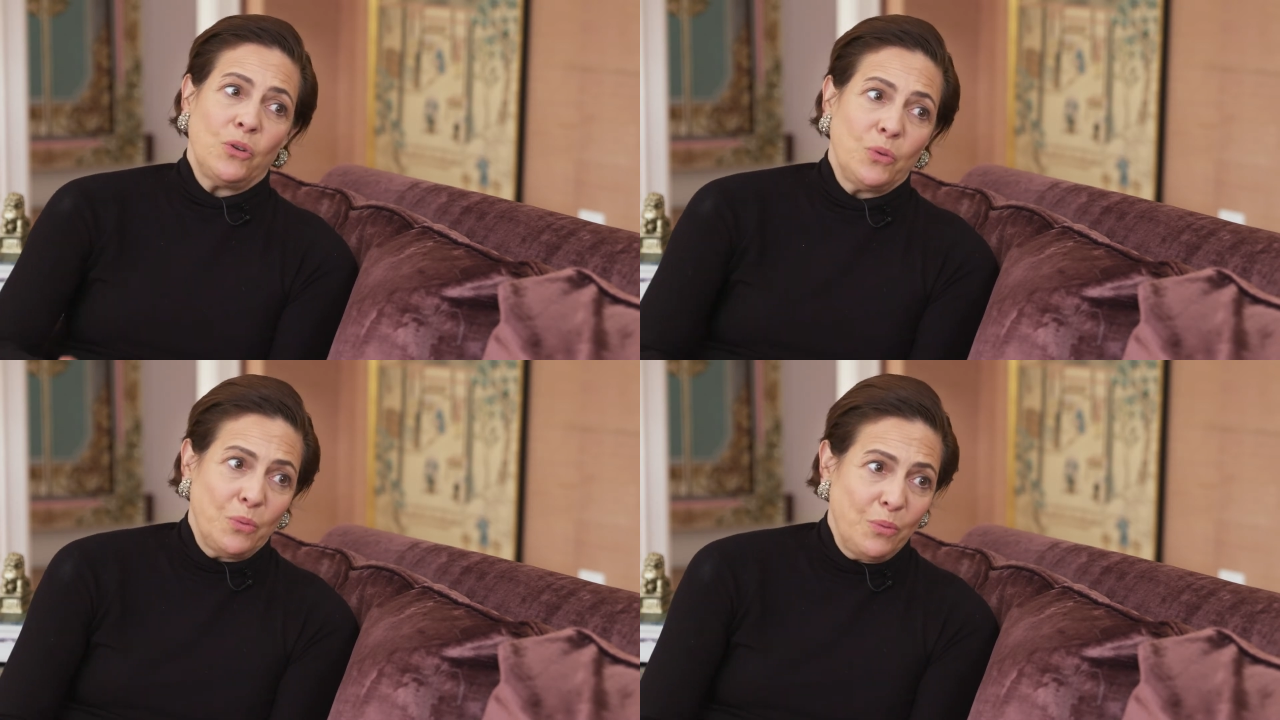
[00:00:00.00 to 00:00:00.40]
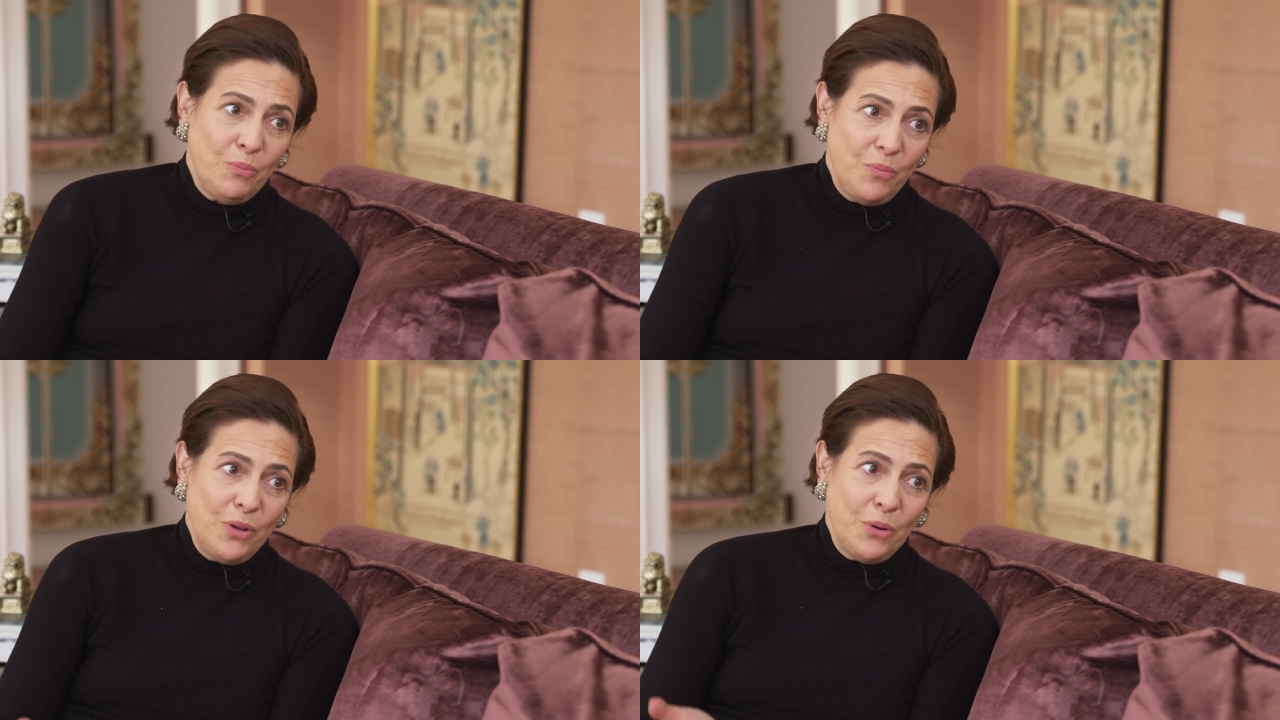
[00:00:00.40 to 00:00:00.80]
You
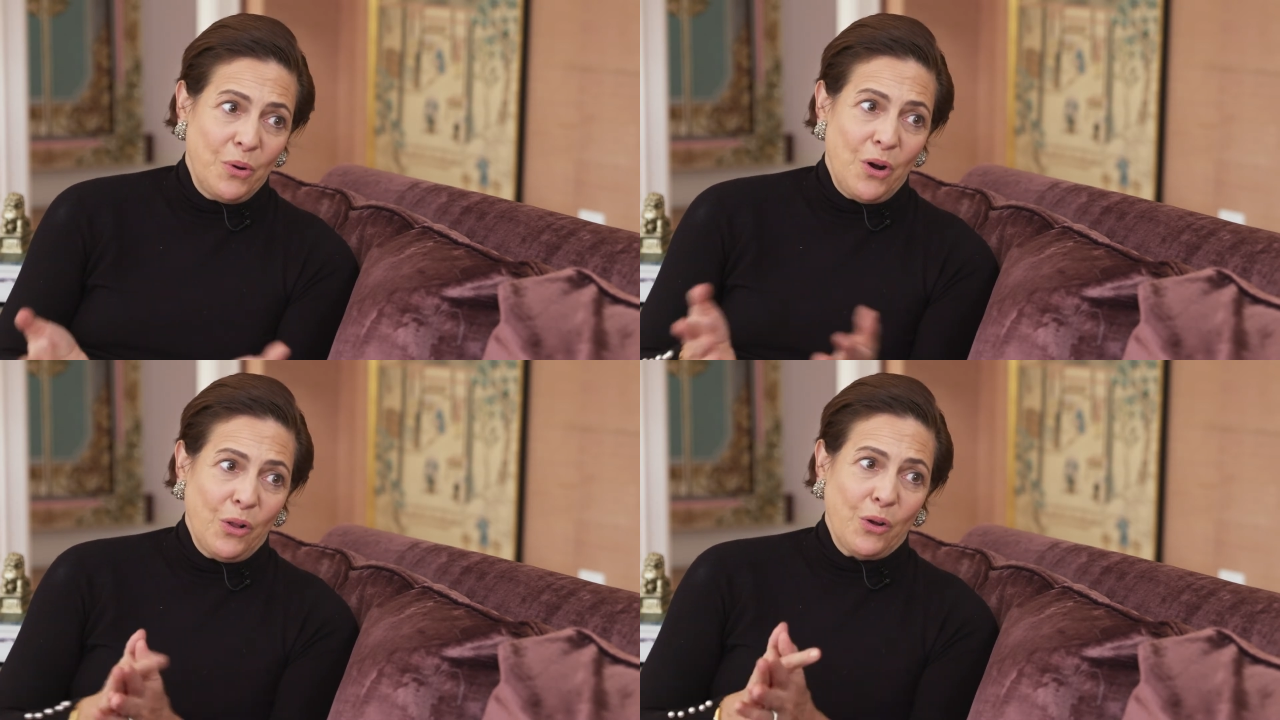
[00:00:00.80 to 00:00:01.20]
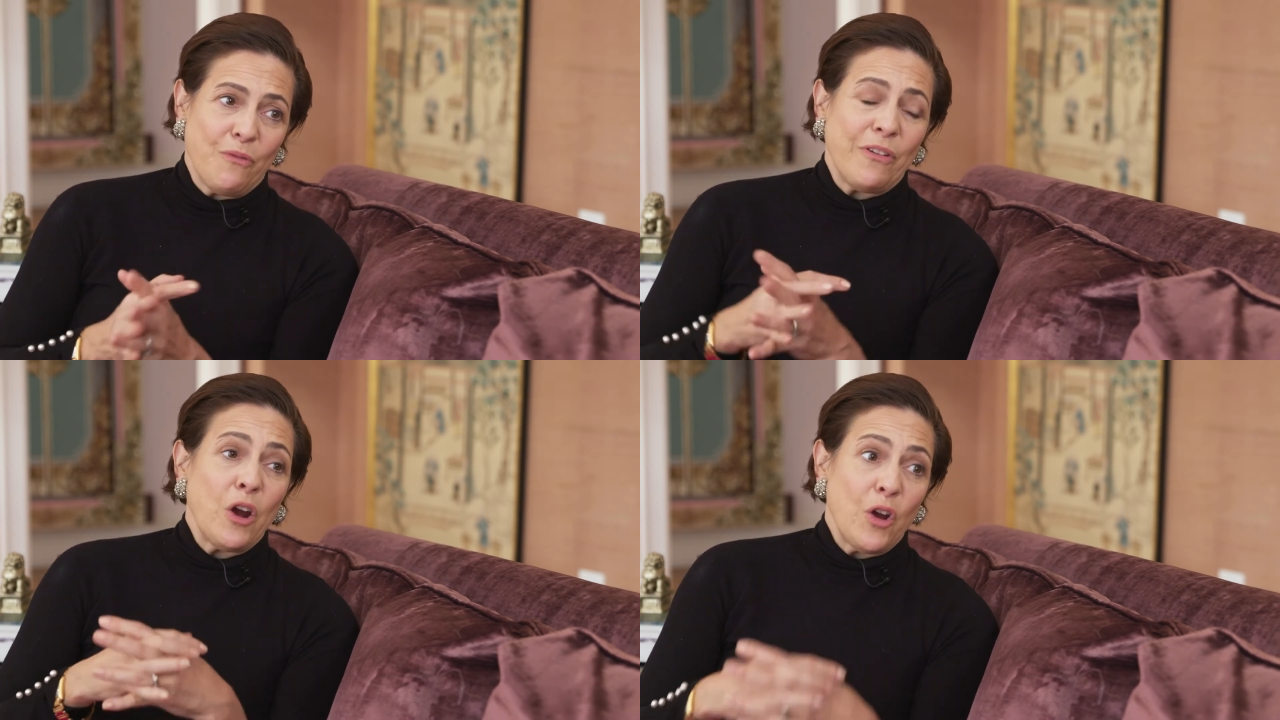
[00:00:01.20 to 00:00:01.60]
you all are
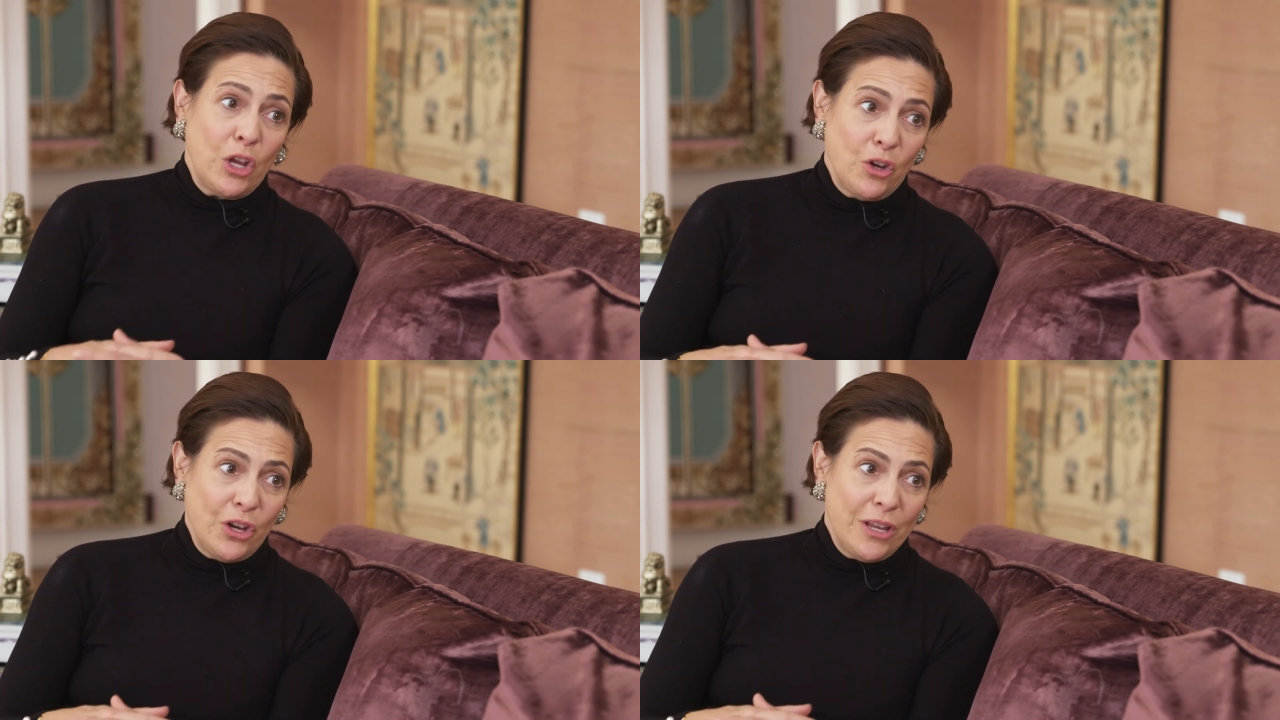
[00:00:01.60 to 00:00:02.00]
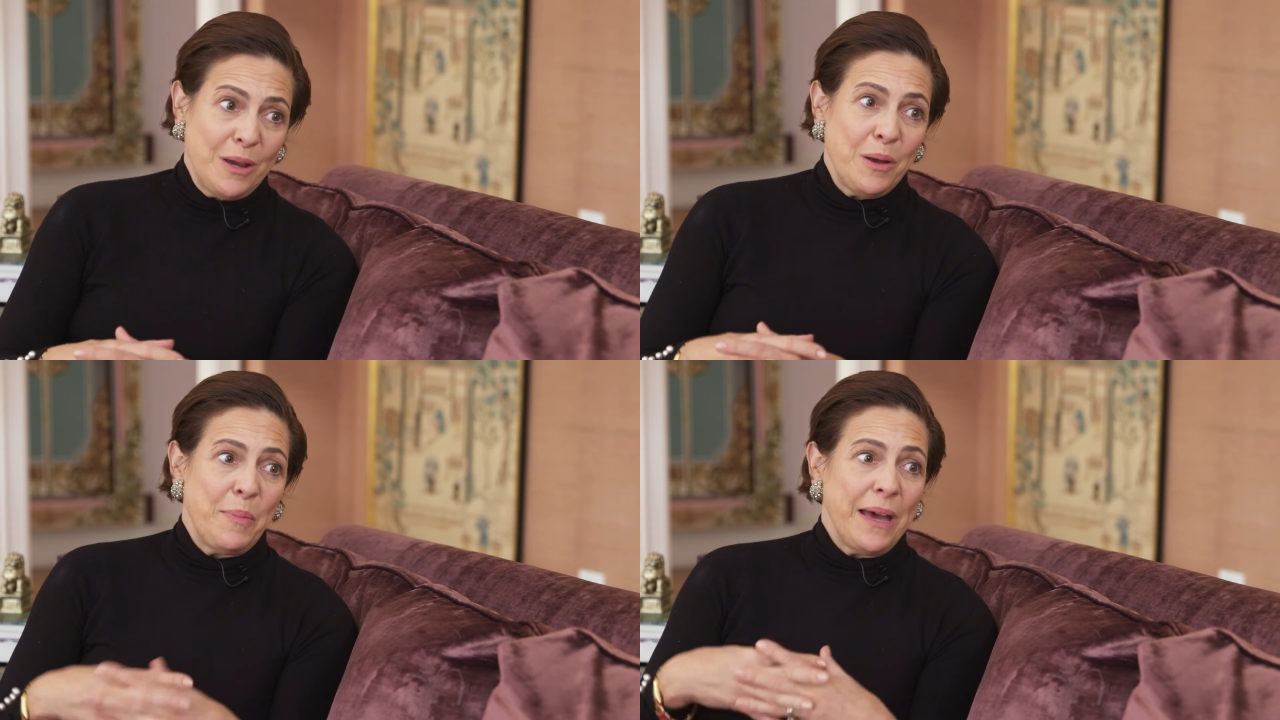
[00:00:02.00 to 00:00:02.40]
very good
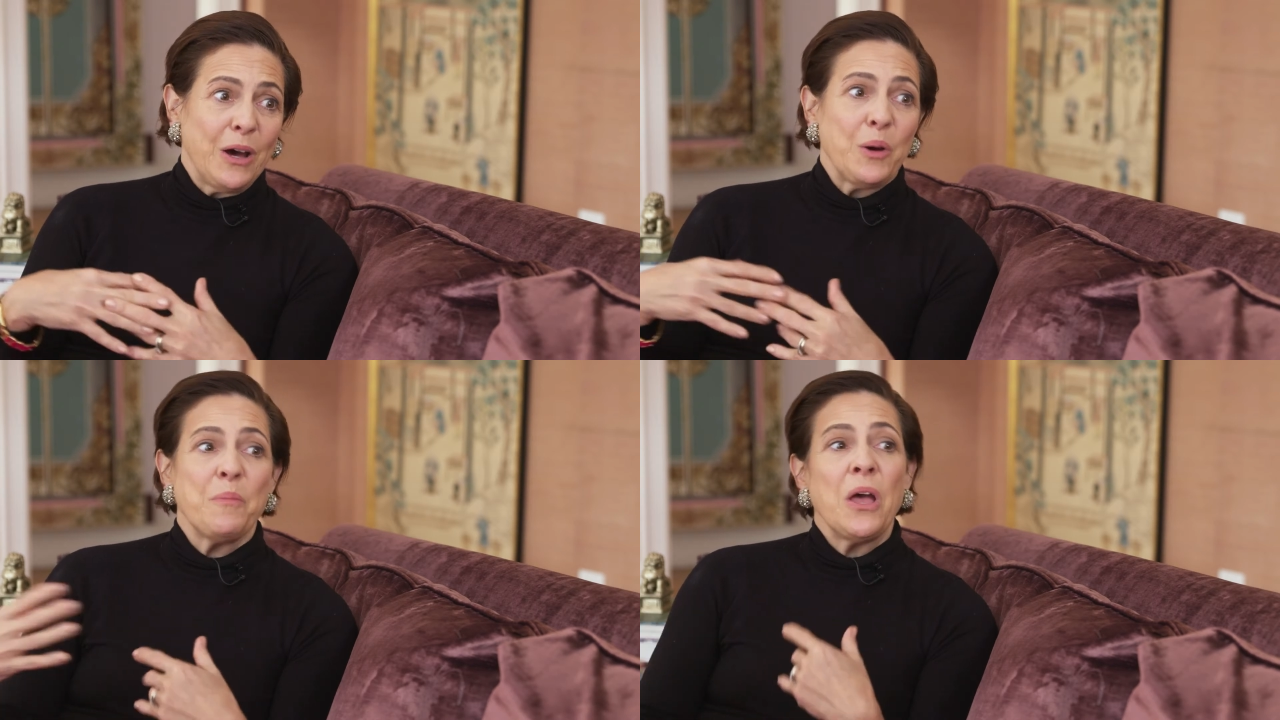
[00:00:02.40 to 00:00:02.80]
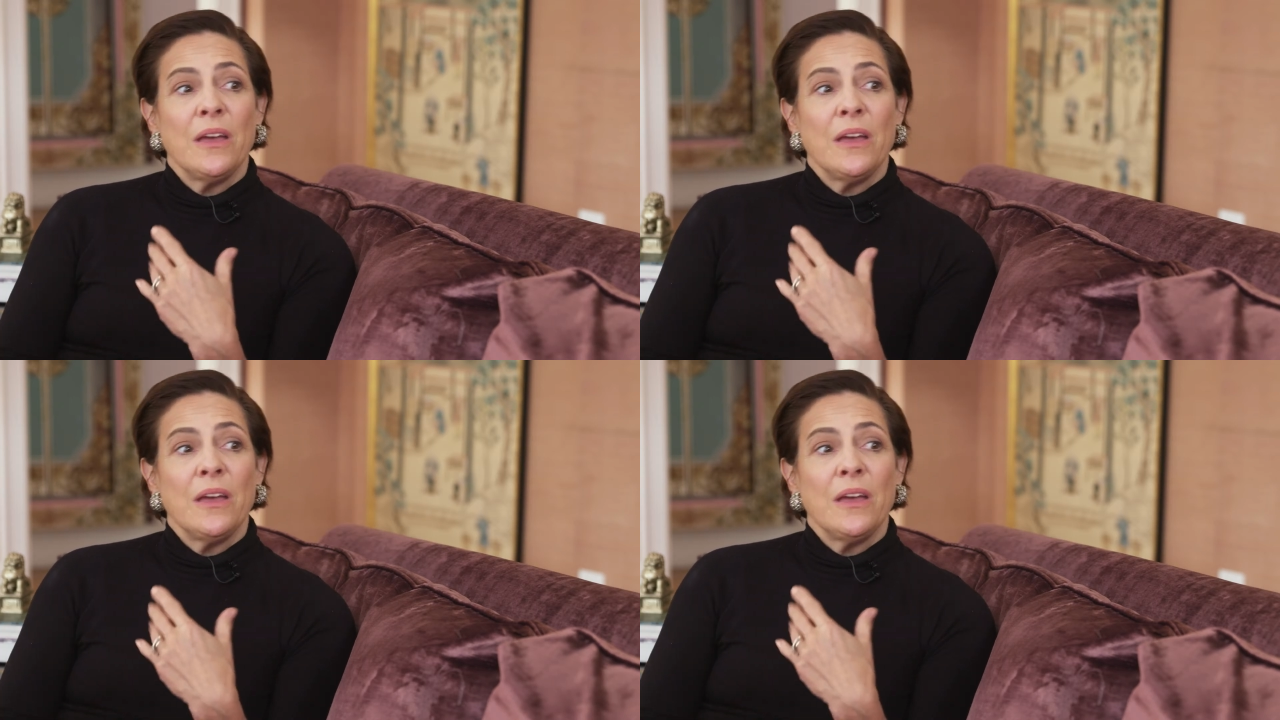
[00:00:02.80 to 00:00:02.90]
about